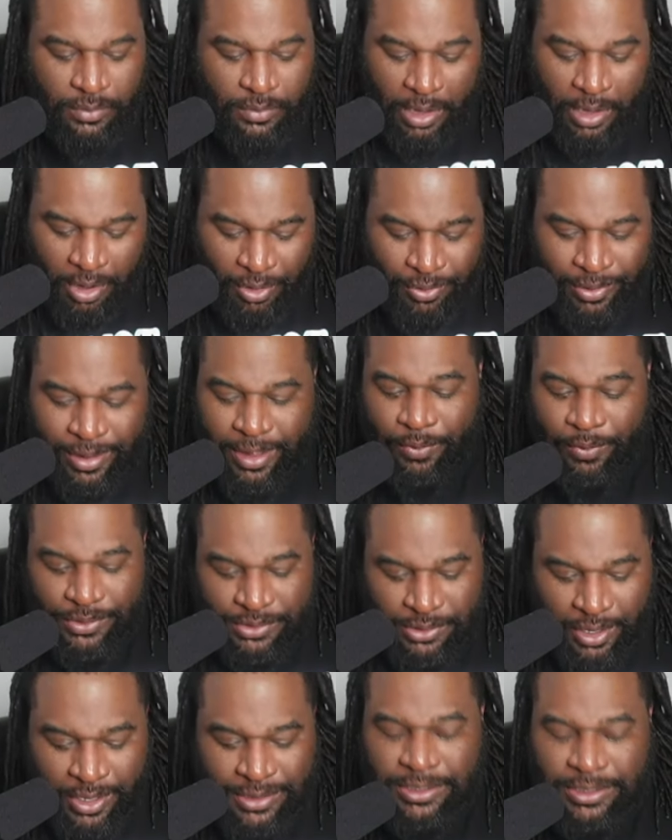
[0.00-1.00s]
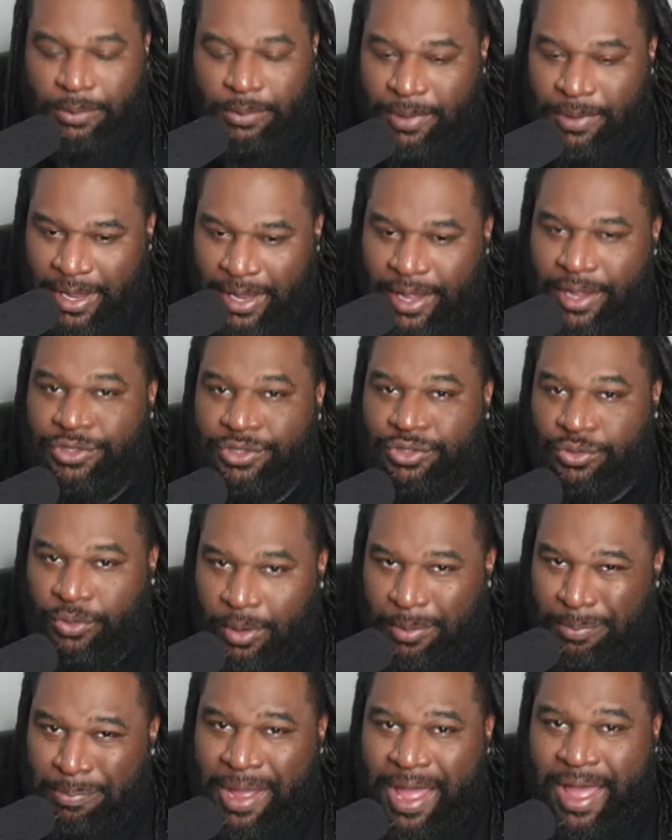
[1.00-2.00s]
I don't care what y'all say, man. That intro
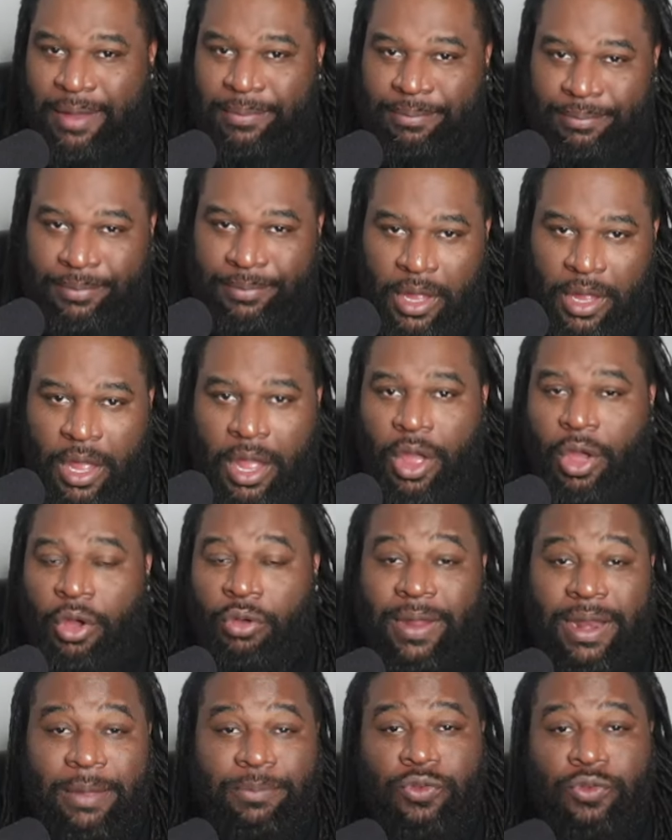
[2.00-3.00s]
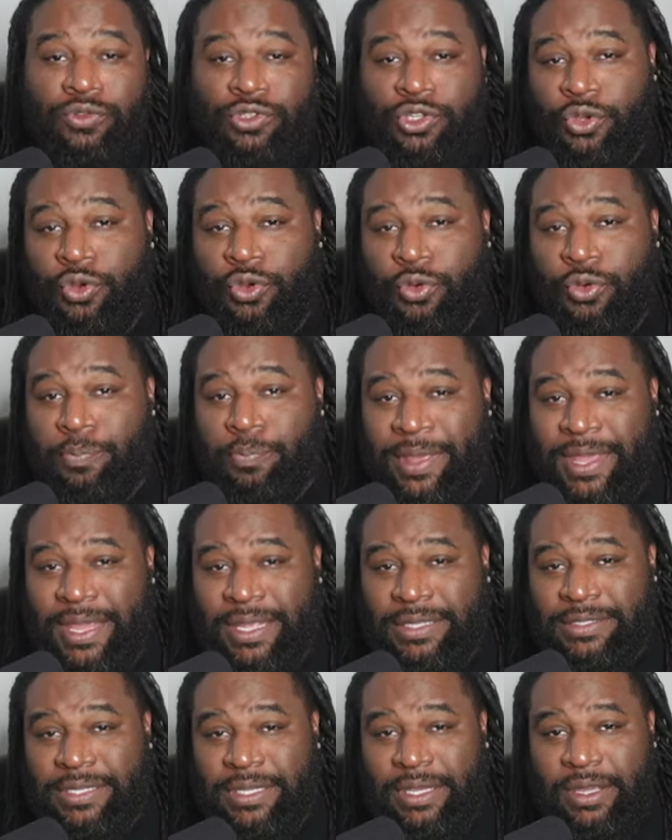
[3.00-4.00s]
a bop. What up, YouTube?
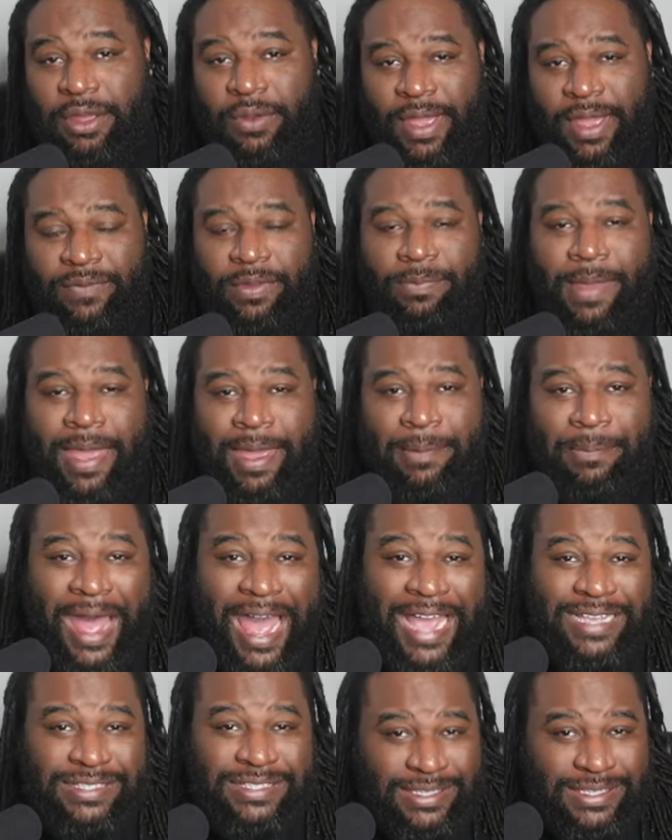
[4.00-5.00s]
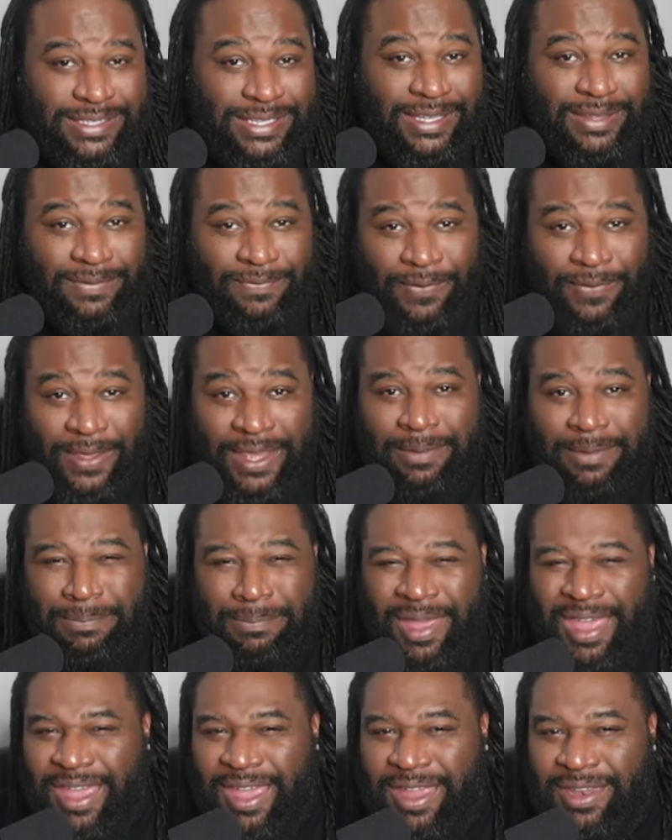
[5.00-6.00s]
Big T.O. Heavy Bad Boxing TV,
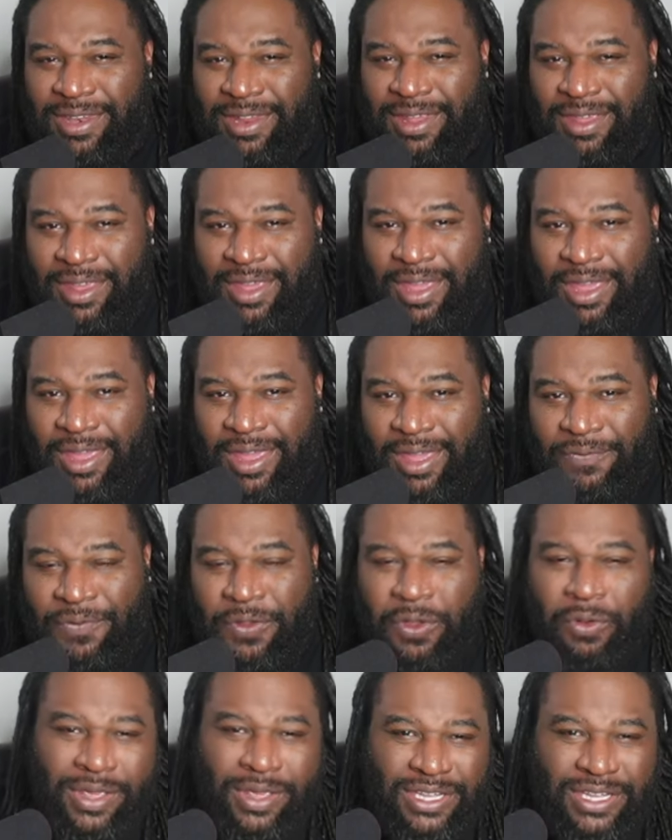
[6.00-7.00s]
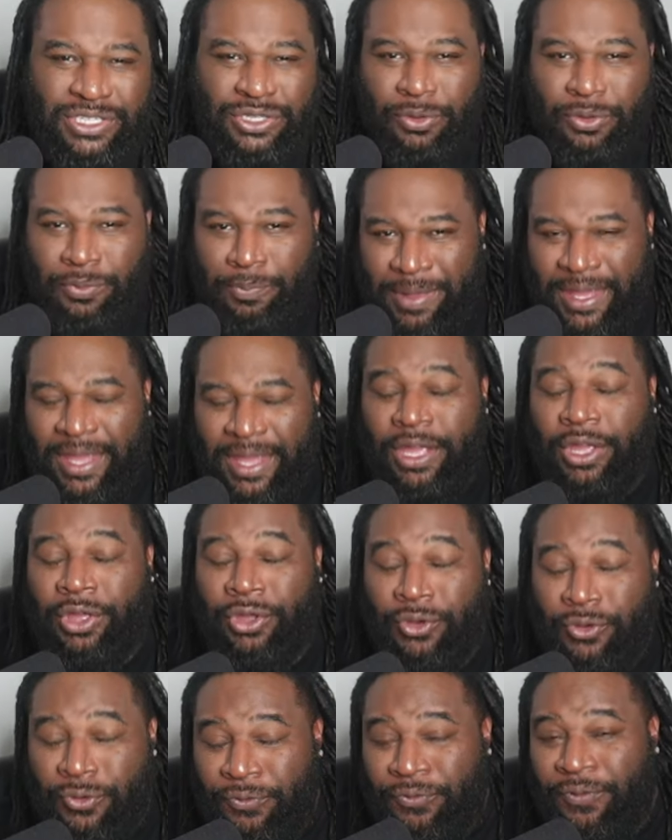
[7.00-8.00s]
man. If you don't get your big
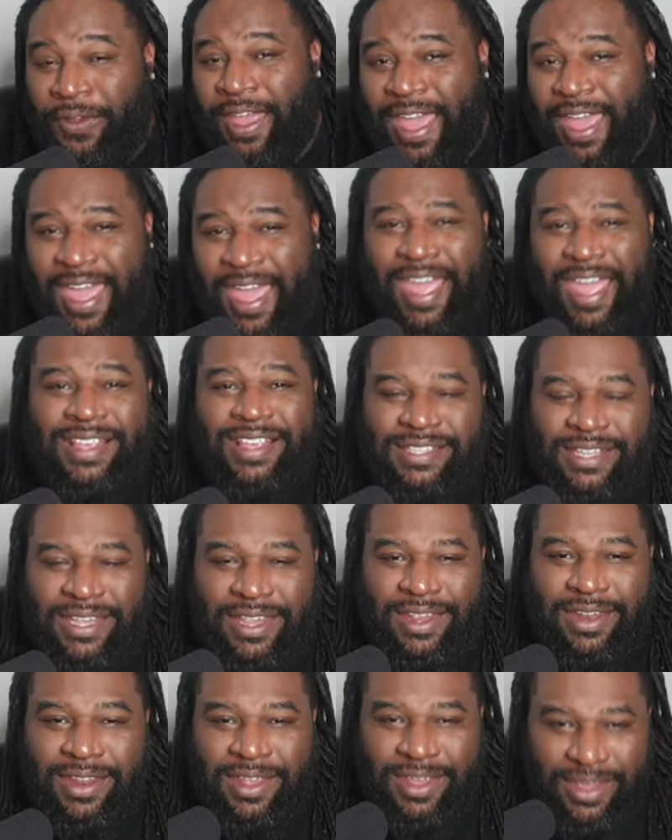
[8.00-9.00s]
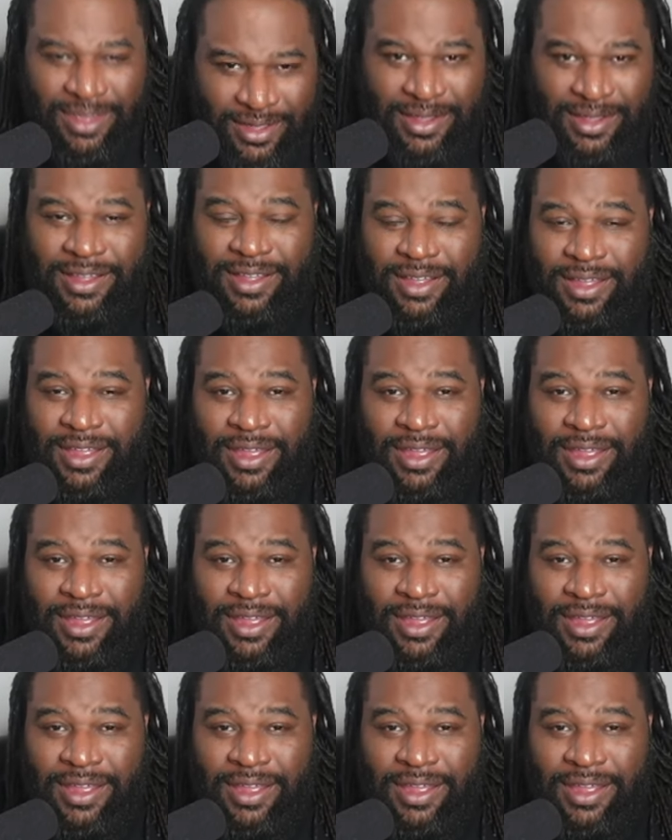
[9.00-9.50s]
goofy ass in here